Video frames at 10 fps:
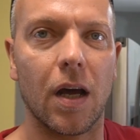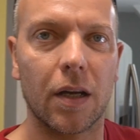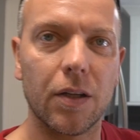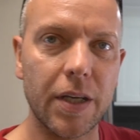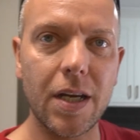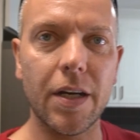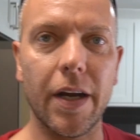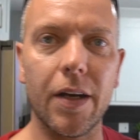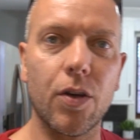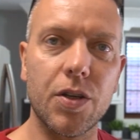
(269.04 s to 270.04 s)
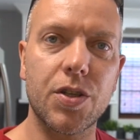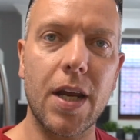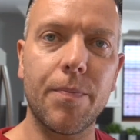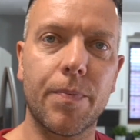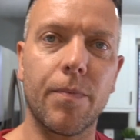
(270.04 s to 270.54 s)
clean and in good
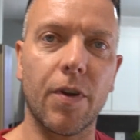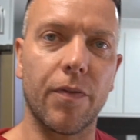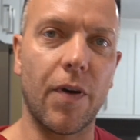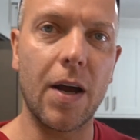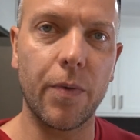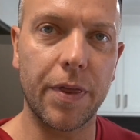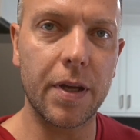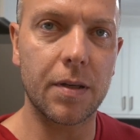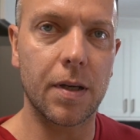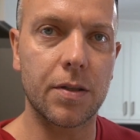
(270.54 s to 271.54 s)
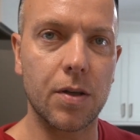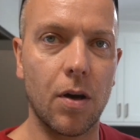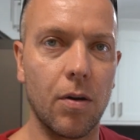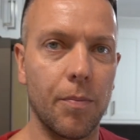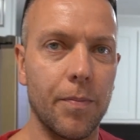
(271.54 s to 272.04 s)
shape, they're fine with it.
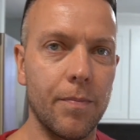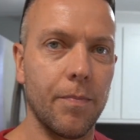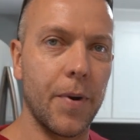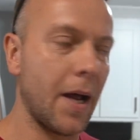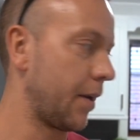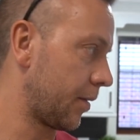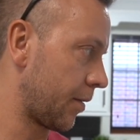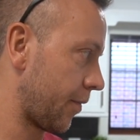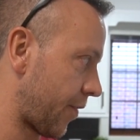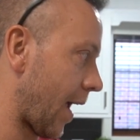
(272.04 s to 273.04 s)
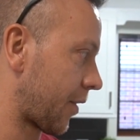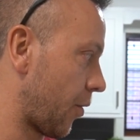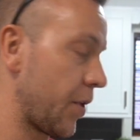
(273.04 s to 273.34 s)
So, but the fact that